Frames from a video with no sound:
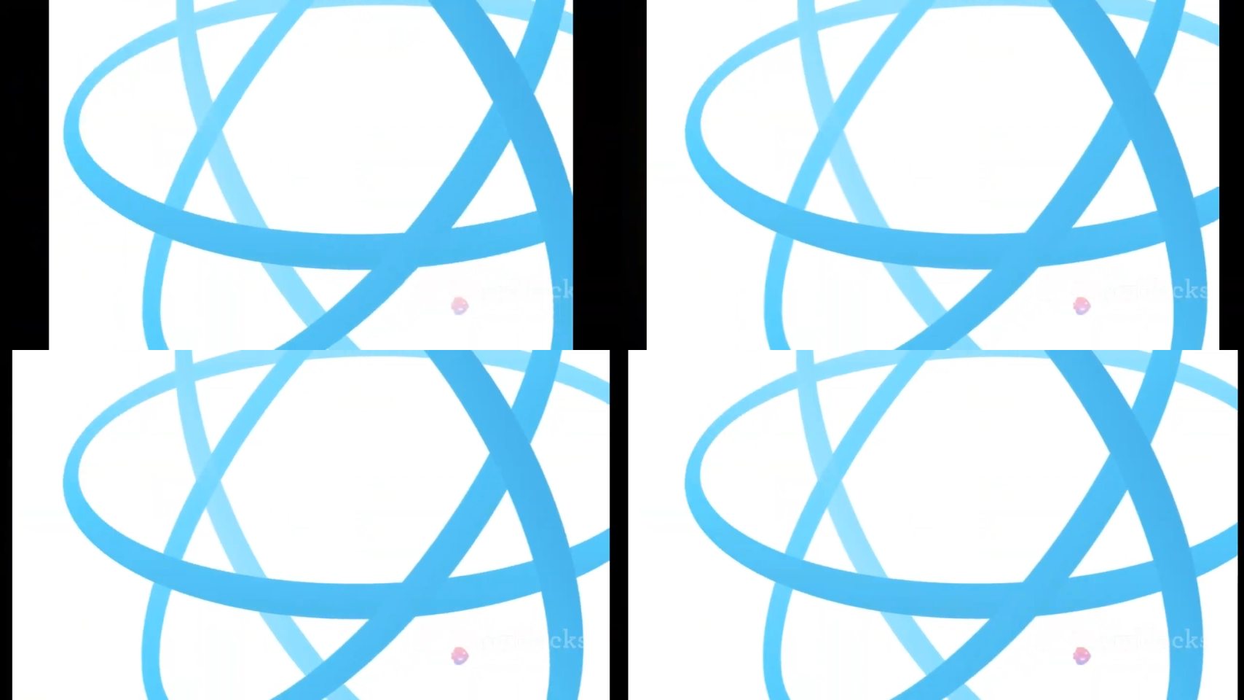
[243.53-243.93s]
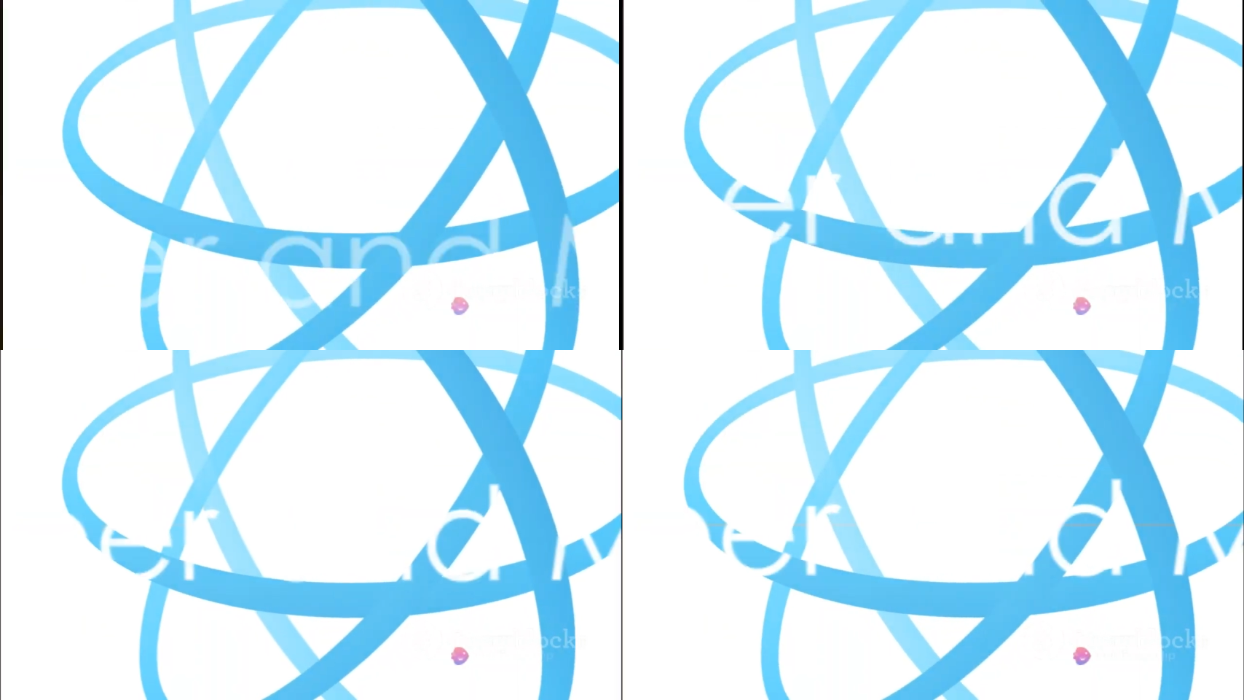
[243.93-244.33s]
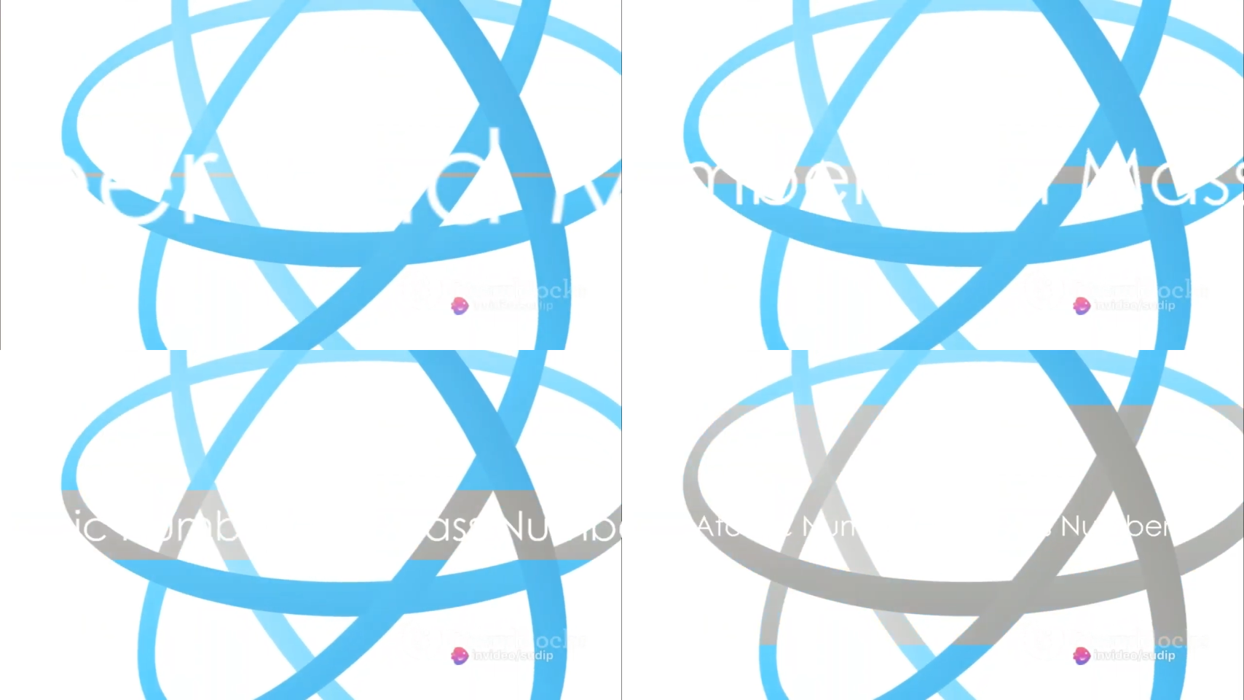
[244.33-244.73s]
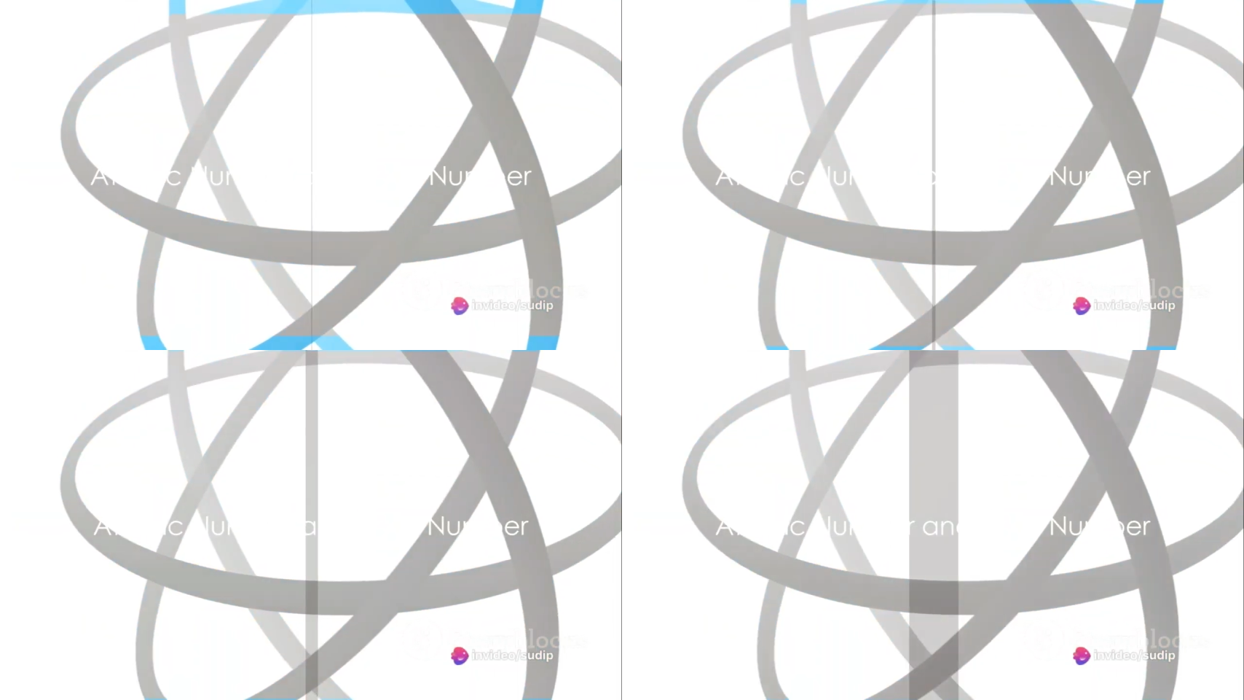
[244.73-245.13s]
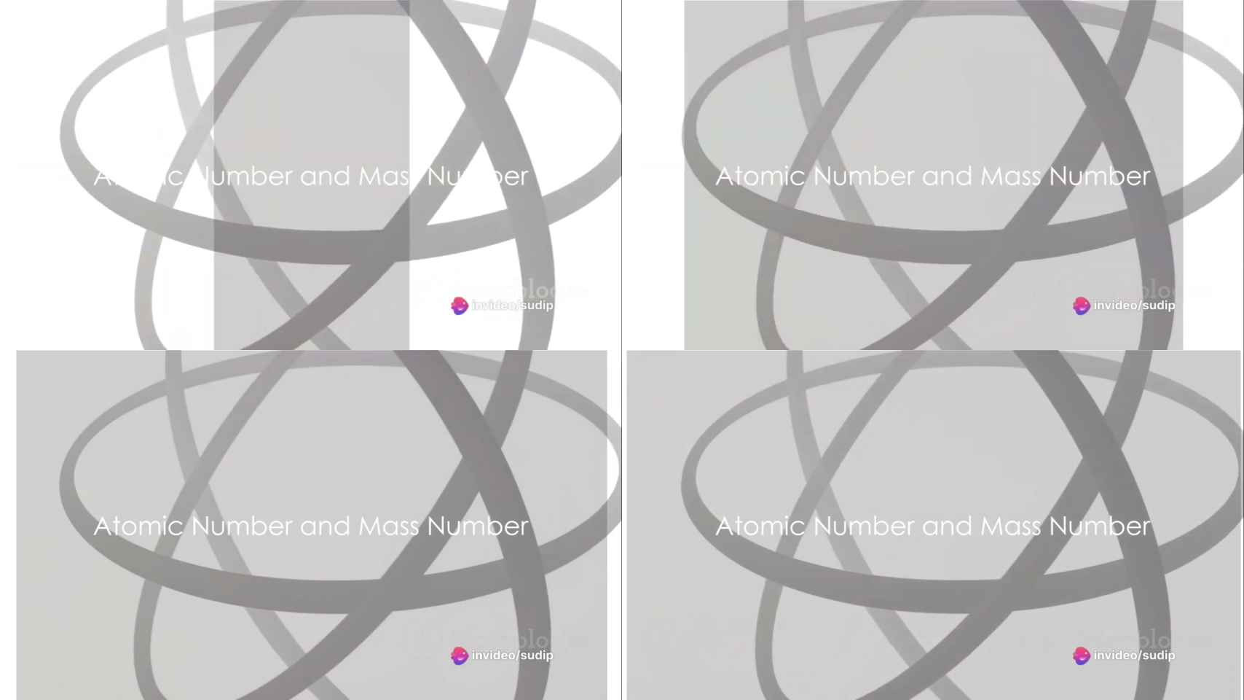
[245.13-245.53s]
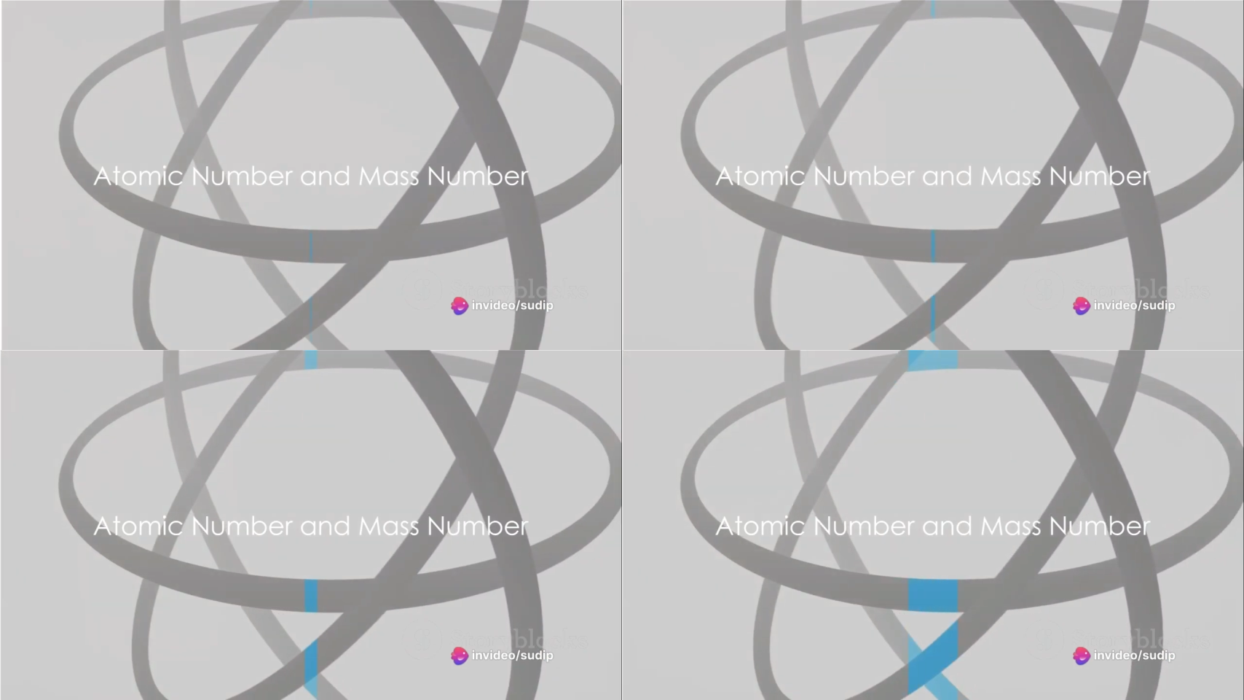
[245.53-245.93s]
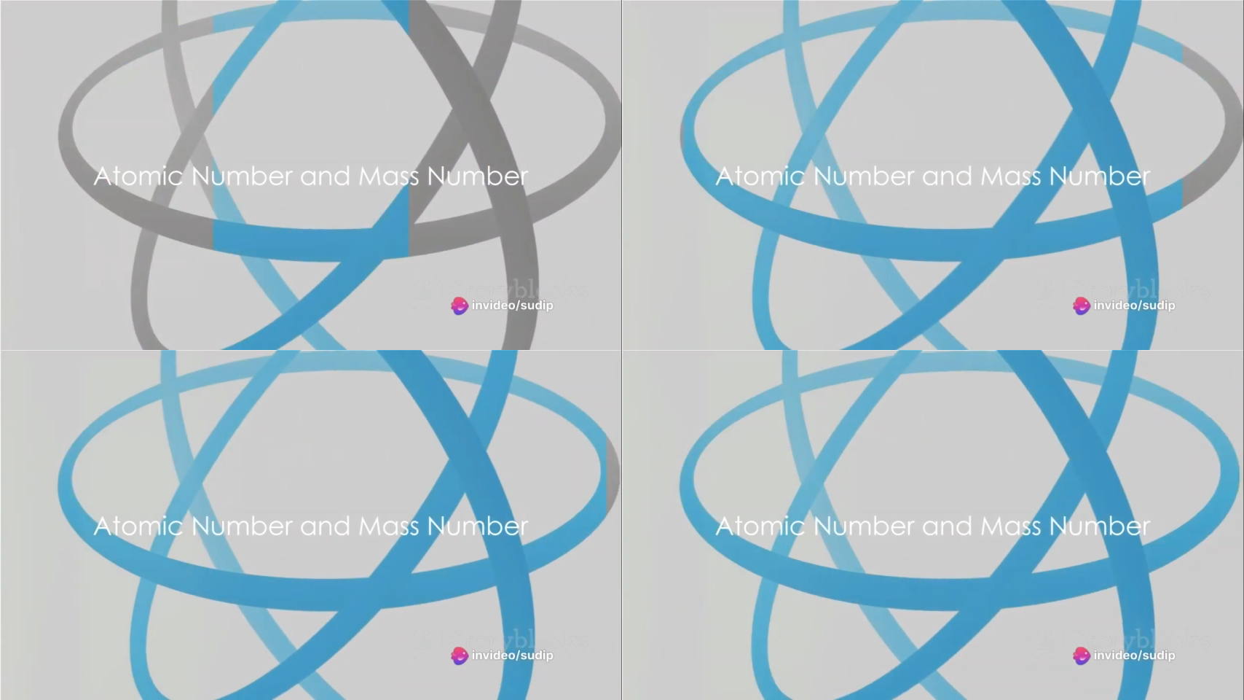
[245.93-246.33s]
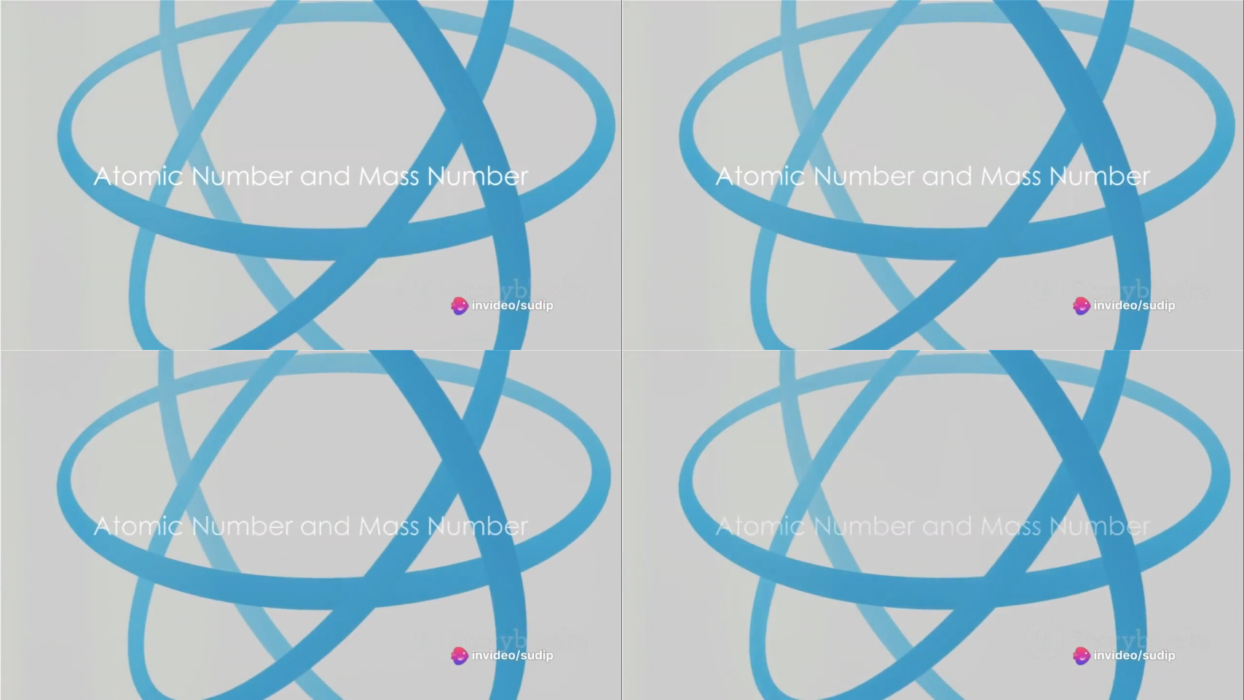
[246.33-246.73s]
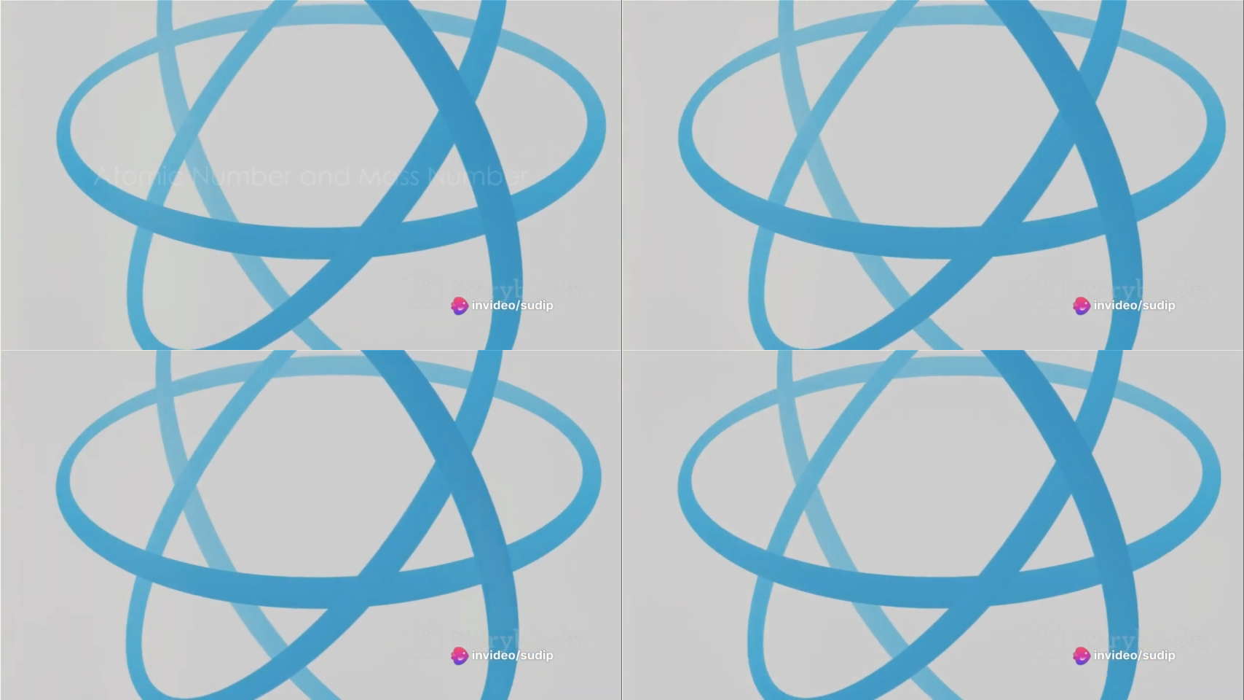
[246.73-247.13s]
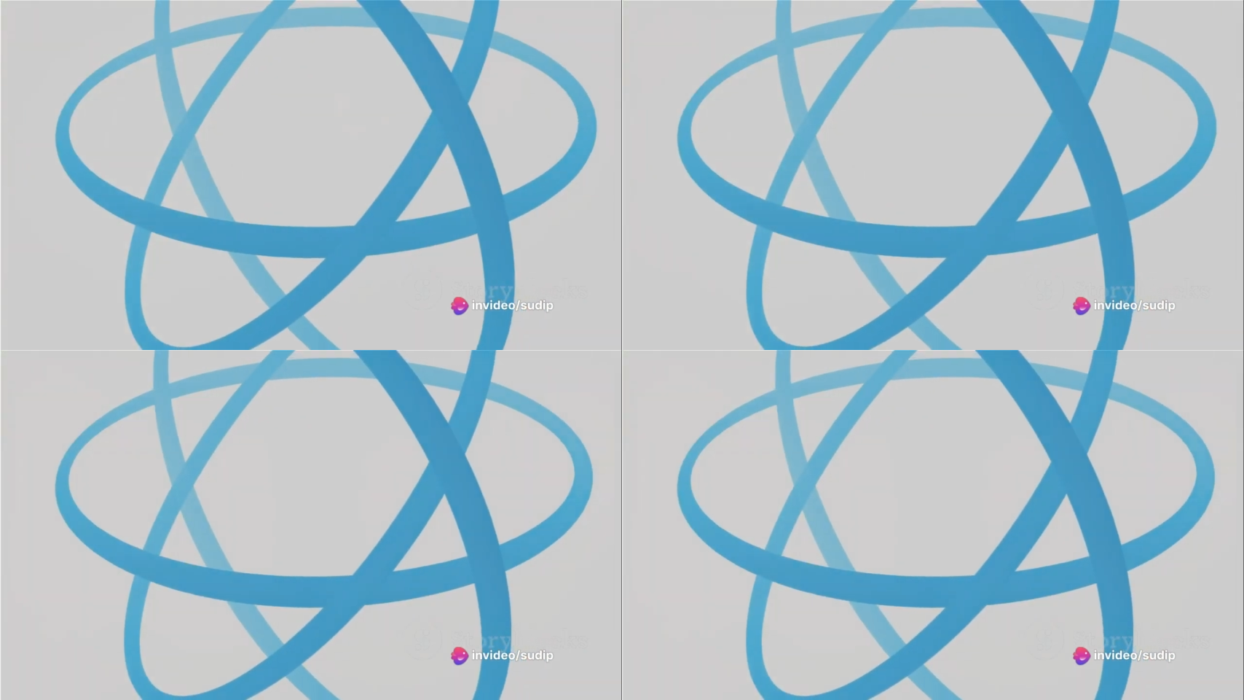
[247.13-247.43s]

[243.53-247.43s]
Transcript: [unreadable: no face in view]